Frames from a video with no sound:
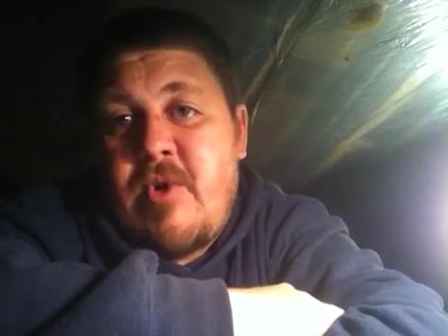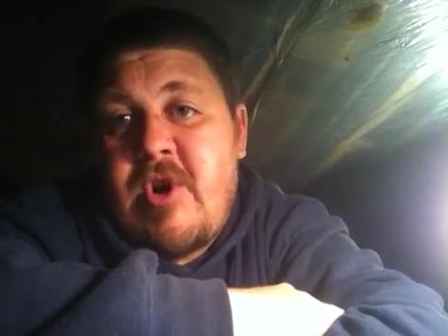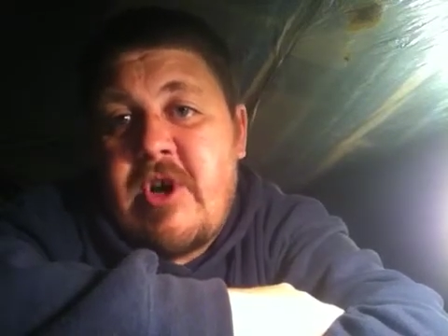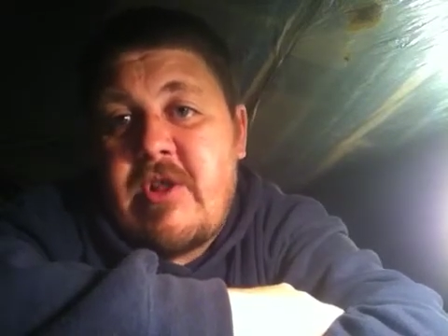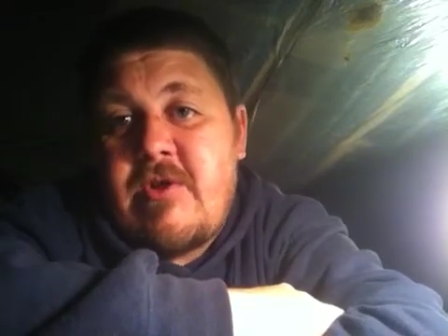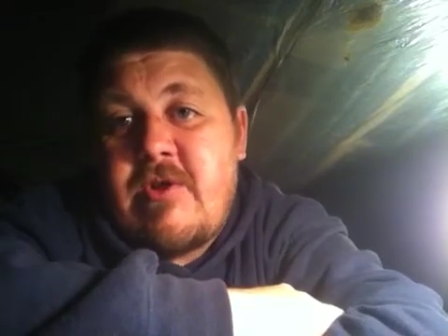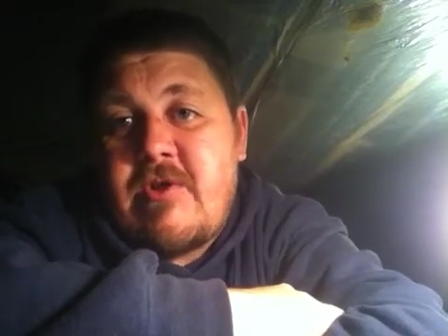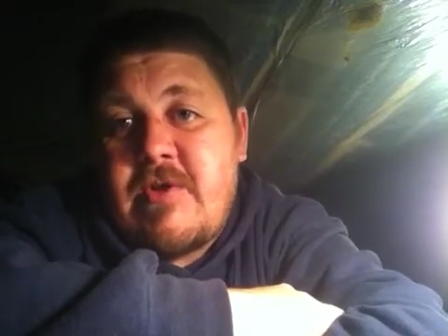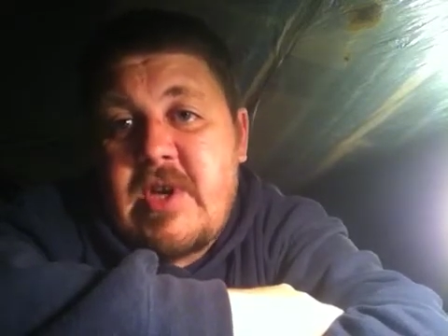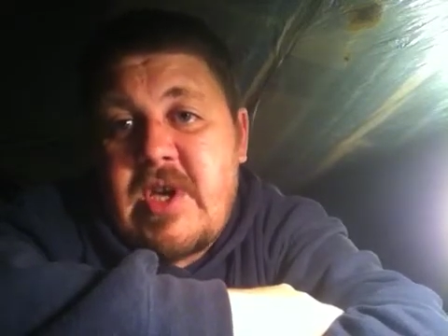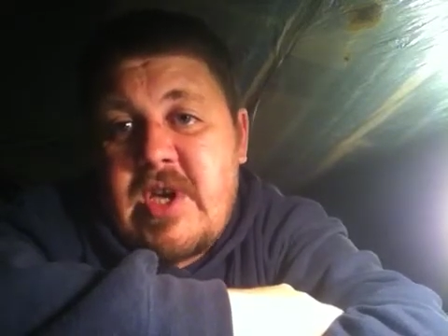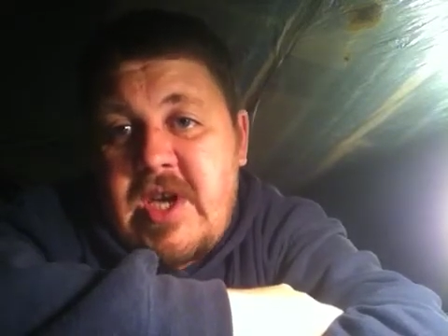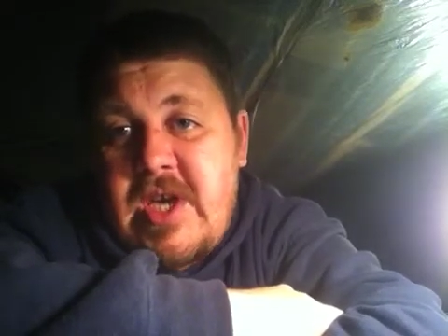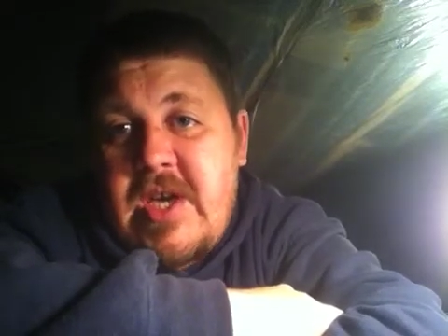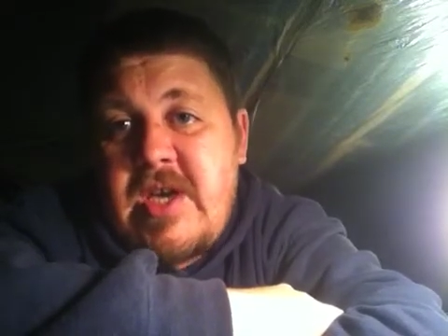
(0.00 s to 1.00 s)
Modeler
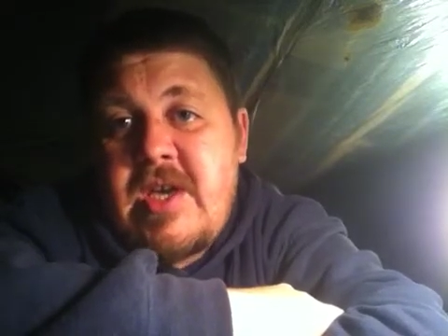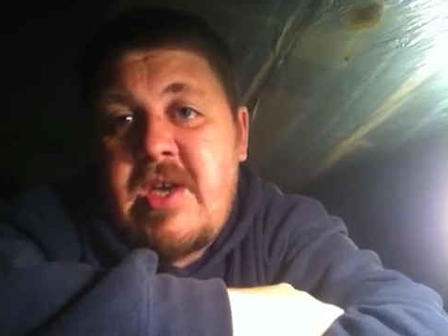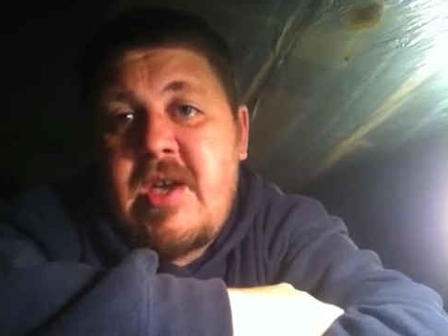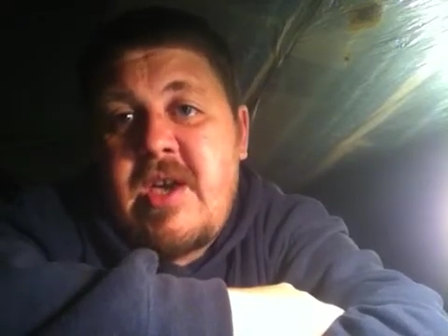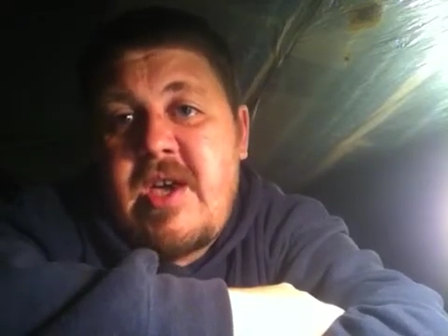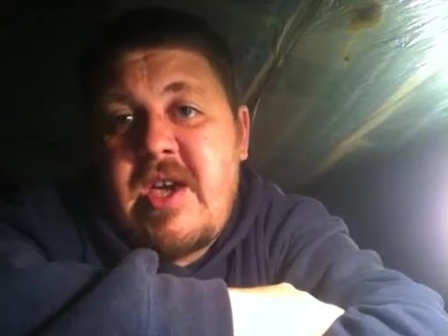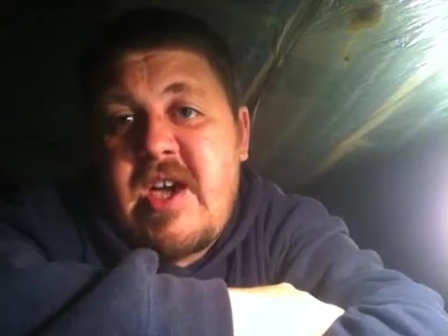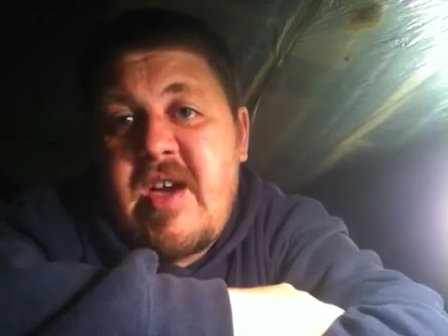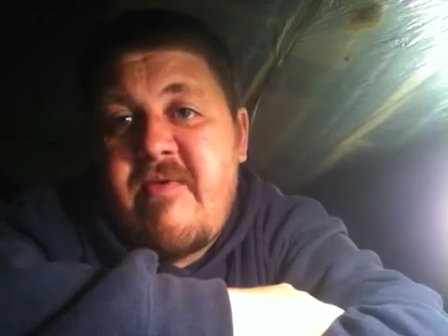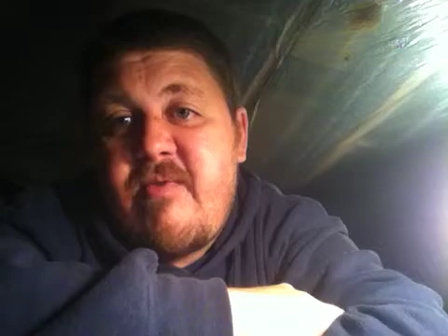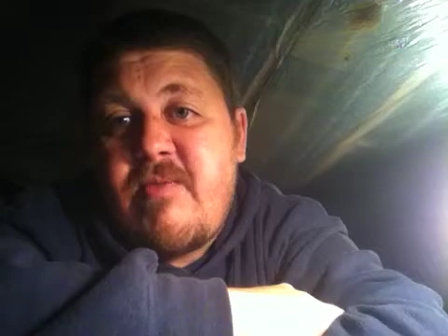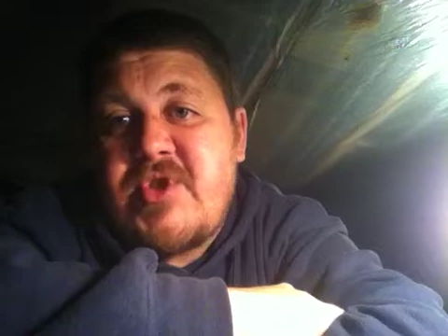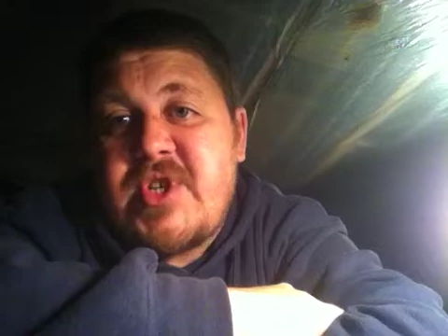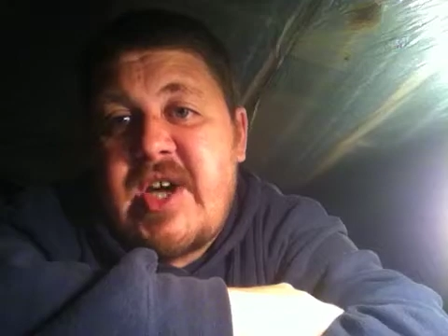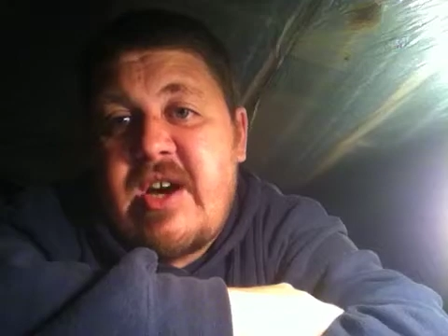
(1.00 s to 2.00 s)
that he gave
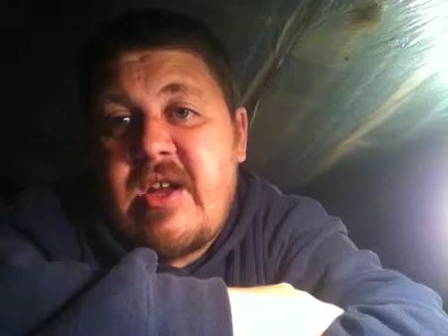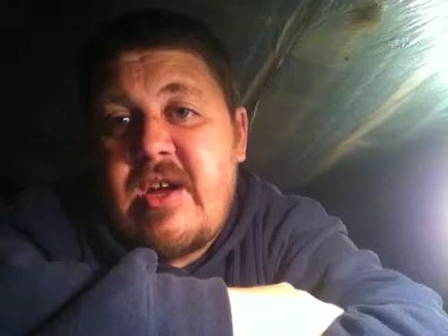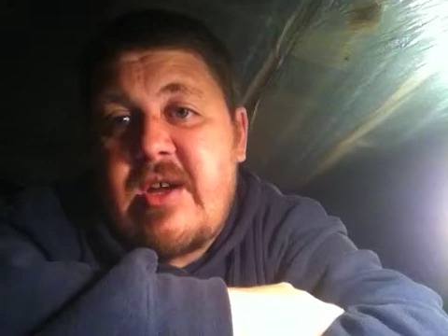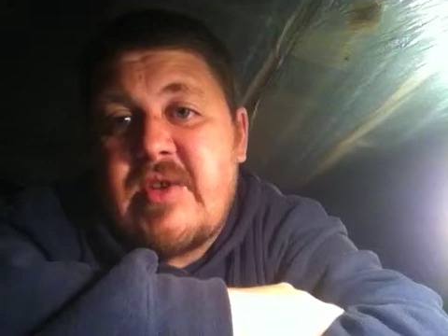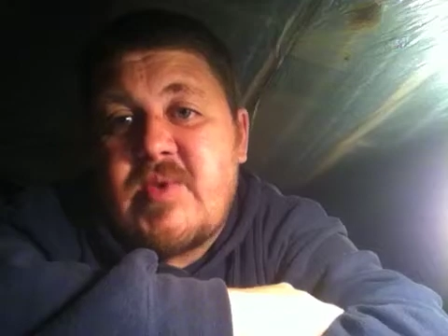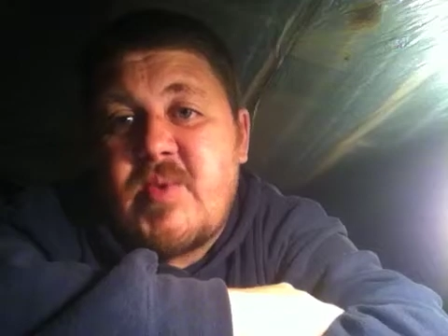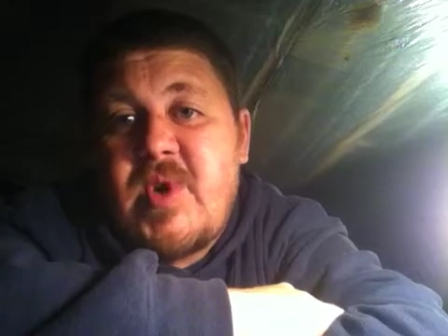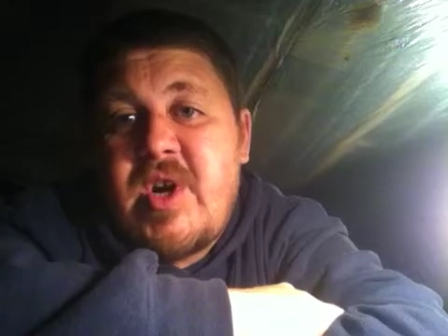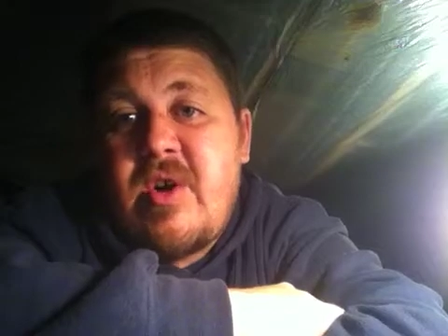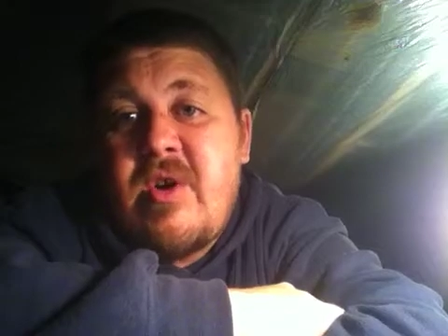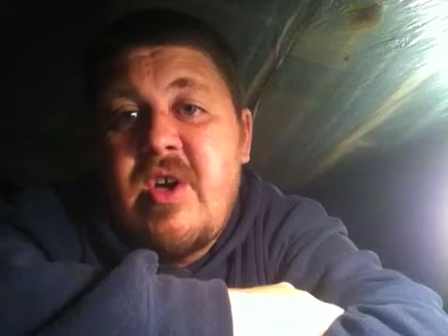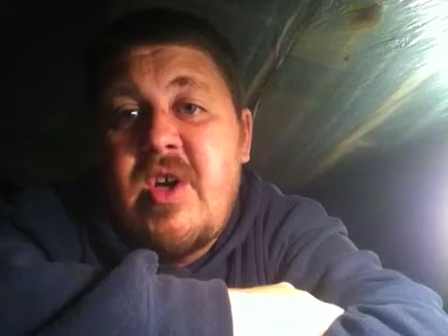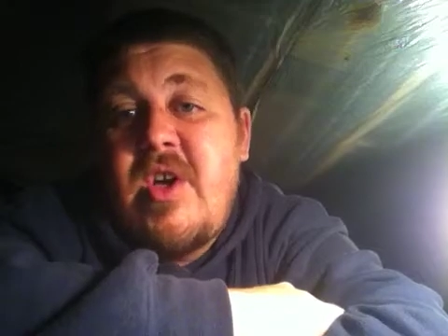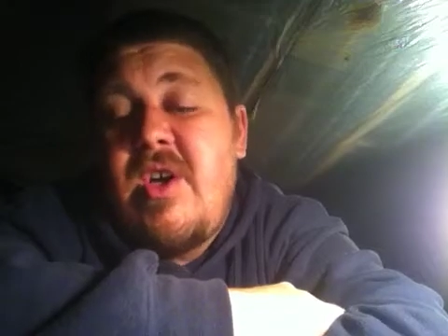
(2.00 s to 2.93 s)
him a shout out as well.